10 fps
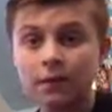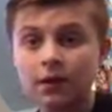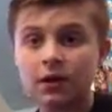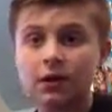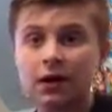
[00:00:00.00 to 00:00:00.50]

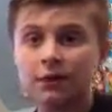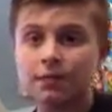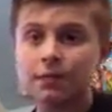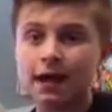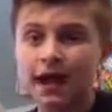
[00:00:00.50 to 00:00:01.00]
but you'll have
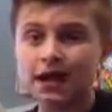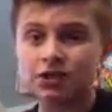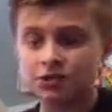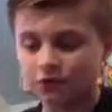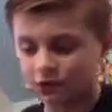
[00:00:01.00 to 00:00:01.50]
to pay
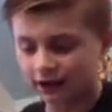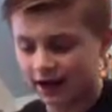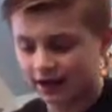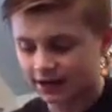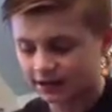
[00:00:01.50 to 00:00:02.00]
extra for the
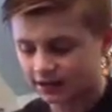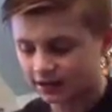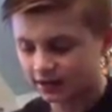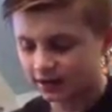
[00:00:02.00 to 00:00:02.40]
case,